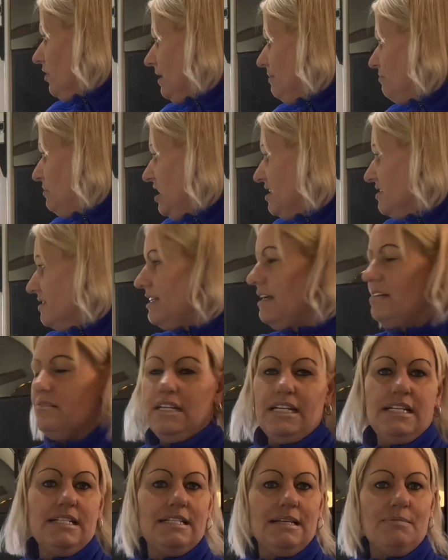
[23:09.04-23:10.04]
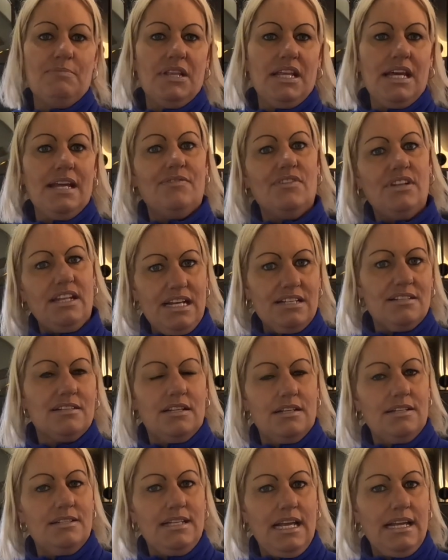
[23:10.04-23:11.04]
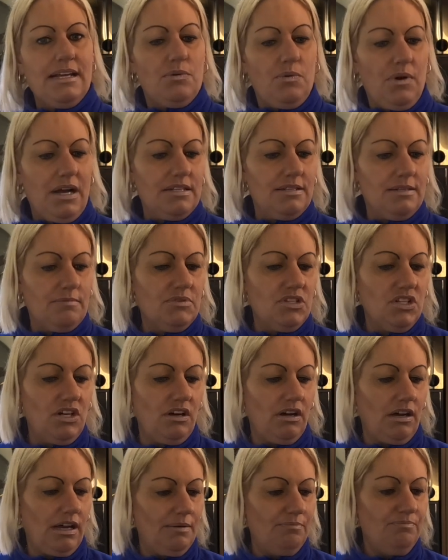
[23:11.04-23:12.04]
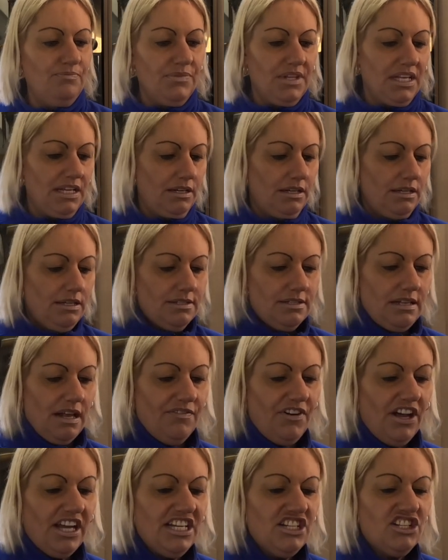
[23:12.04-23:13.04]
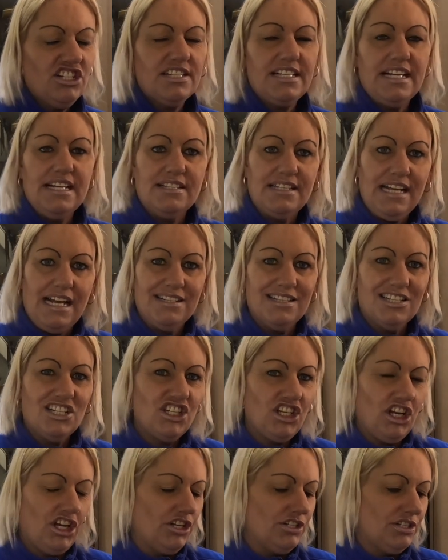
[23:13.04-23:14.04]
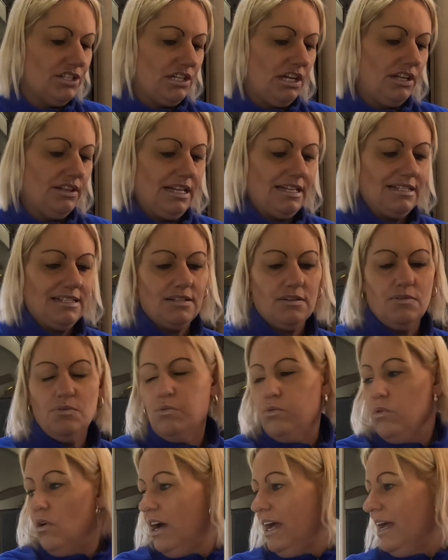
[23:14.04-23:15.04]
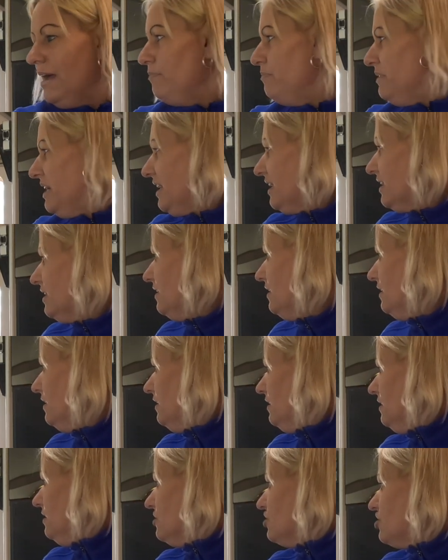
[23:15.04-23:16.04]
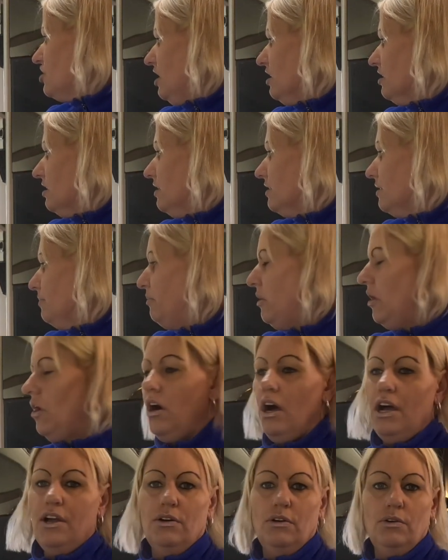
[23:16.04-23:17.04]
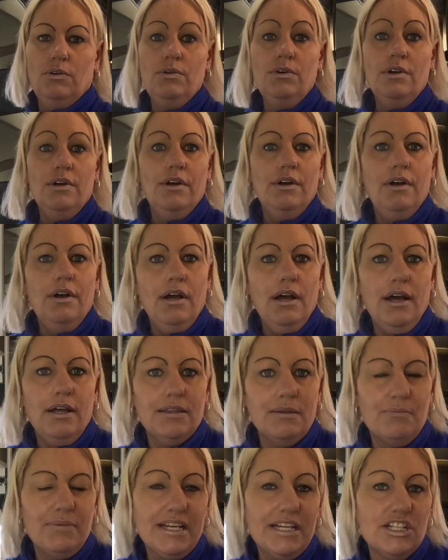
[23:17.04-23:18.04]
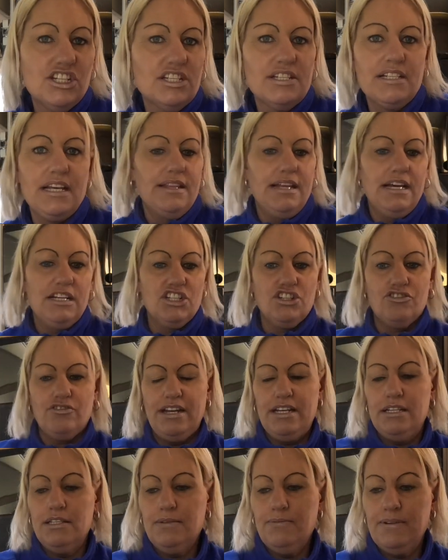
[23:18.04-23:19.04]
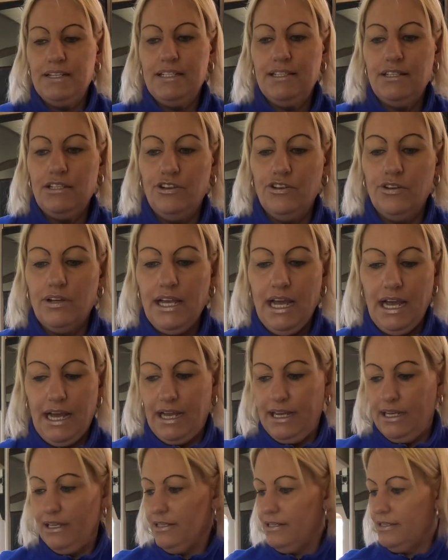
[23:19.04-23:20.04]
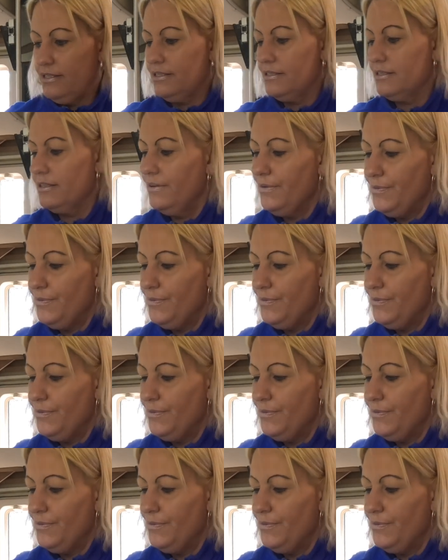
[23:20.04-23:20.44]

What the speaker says: it might sound easy, but even that's going to take quite some time. So if I can just get Dan's shirts done, that's quite a big chunk of the pile, and then we can just get that straight into his suitcase.